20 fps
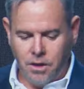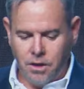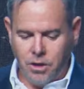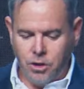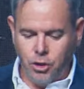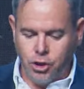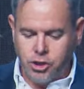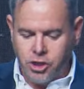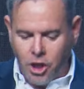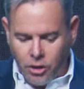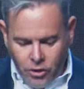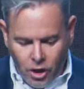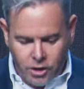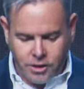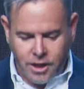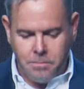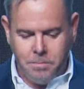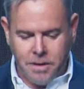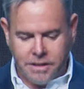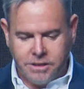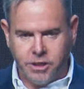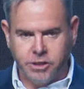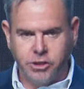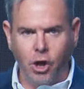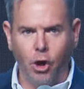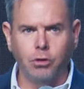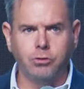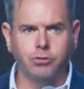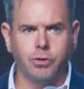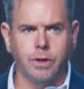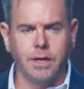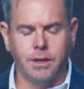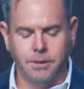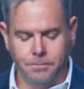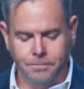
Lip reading: You shall not commit adultery.